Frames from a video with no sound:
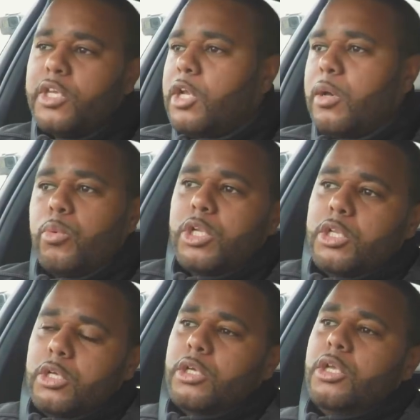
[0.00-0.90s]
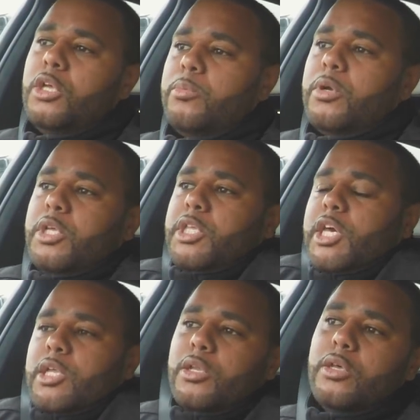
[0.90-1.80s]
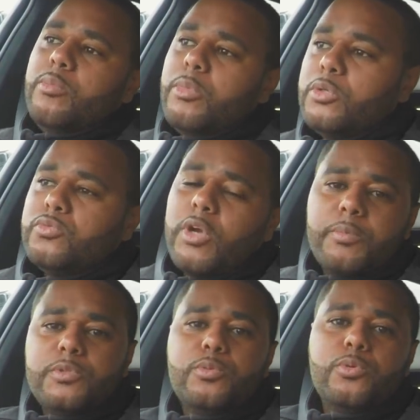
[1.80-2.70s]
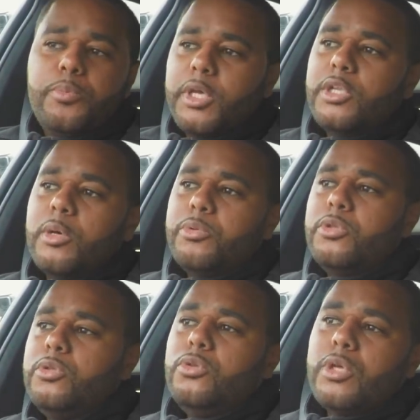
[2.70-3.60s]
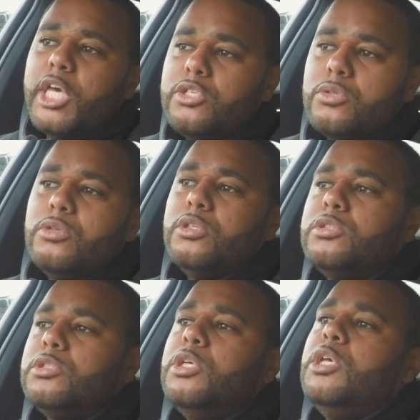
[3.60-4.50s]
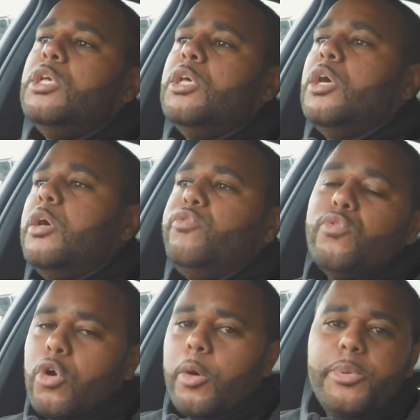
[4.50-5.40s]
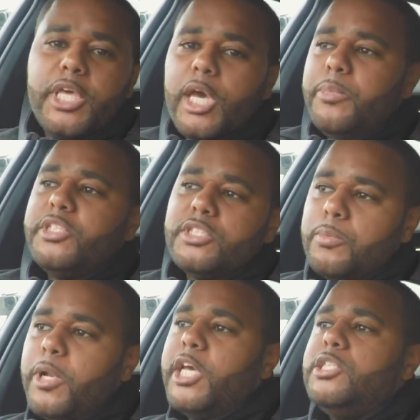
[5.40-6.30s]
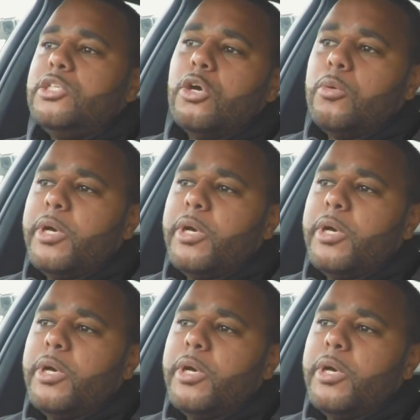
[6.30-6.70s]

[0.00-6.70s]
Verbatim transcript: They're like one of the the most reputable BMW UK tuners. If you've got a BM, this is the place you go,